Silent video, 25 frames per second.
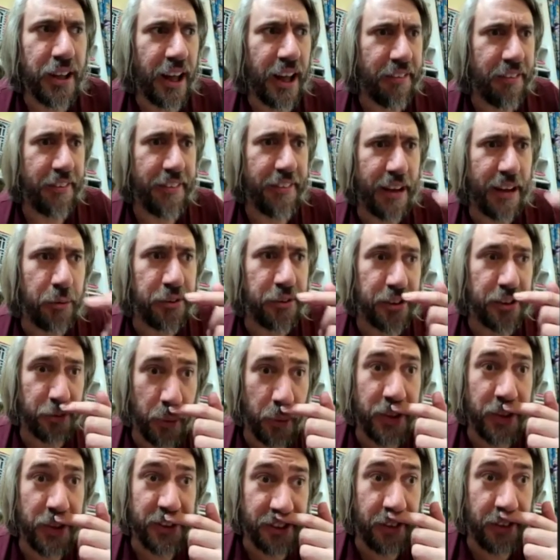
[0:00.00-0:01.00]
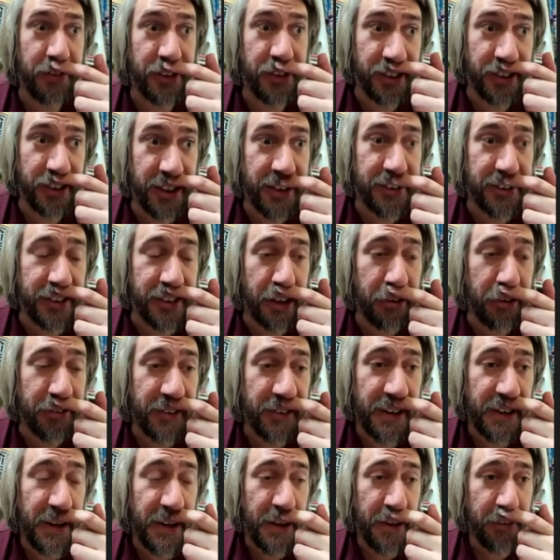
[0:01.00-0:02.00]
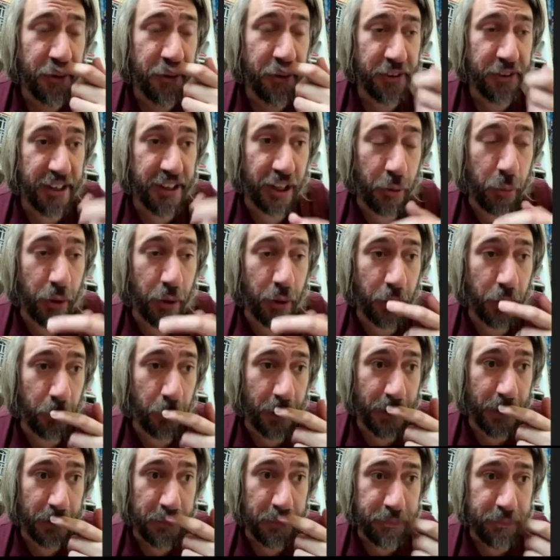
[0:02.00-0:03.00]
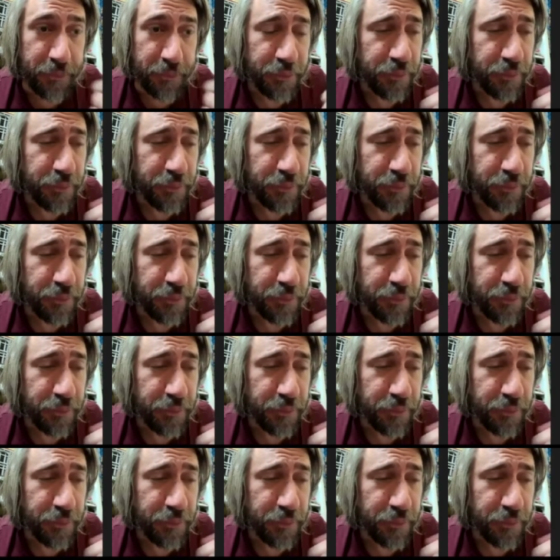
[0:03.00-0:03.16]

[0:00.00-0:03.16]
I think that was in 2017 itself, but did quite well.